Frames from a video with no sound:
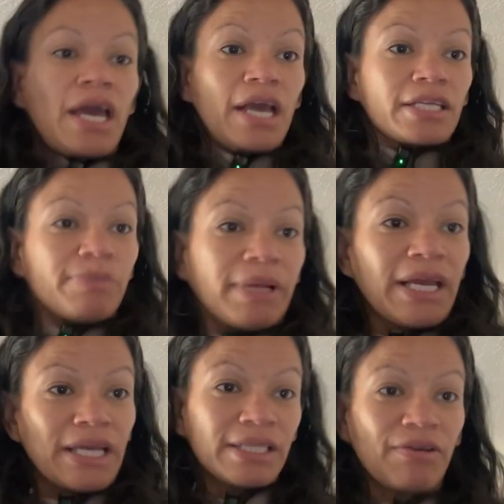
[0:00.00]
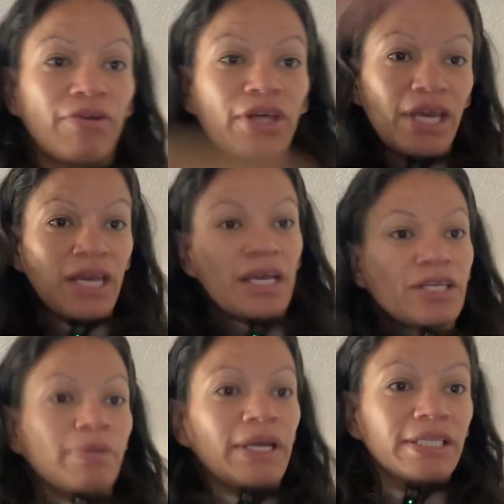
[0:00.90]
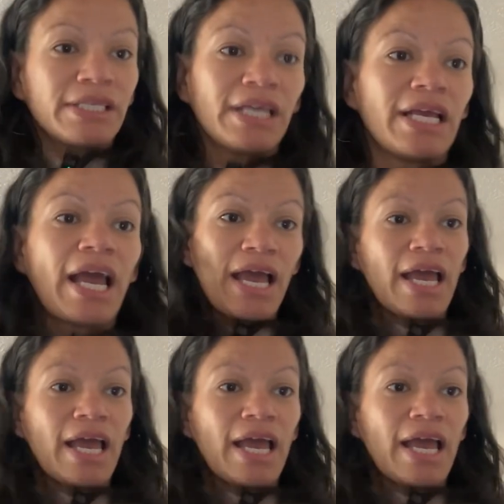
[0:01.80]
The king explains it